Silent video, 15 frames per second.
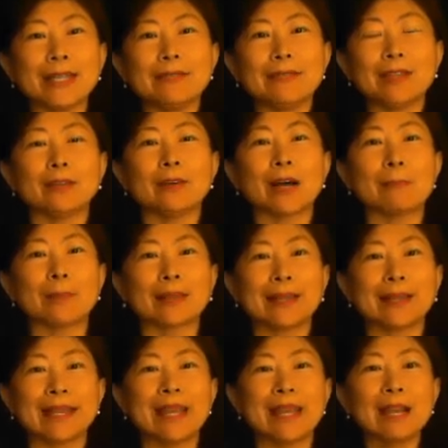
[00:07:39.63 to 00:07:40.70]
Even though I
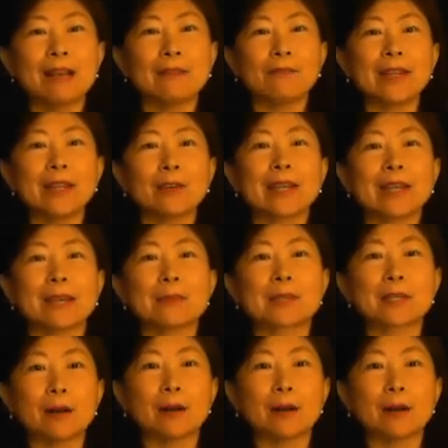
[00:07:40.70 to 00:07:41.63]
play video games